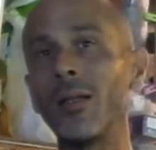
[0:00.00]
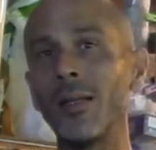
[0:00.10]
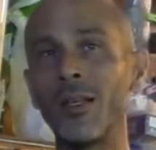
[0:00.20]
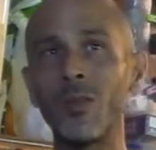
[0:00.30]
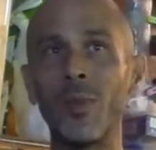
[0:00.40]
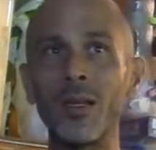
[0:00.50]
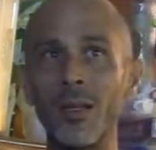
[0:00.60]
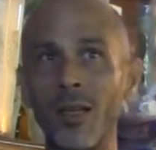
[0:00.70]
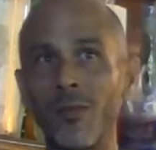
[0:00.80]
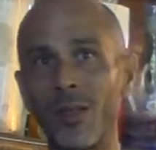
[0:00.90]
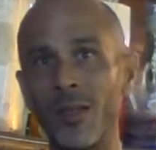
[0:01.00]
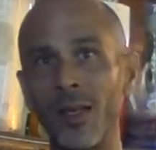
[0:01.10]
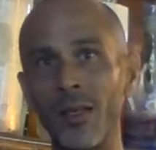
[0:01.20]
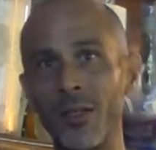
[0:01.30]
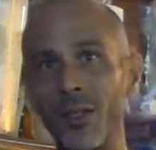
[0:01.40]
especially if it
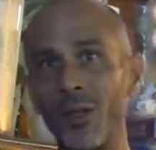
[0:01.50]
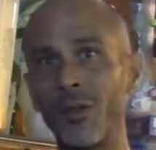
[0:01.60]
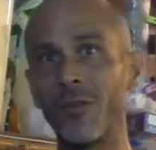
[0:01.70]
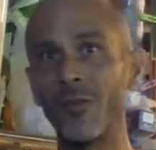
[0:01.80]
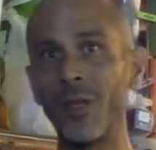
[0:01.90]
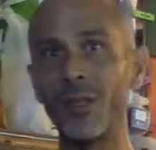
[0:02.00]
stays in your freezer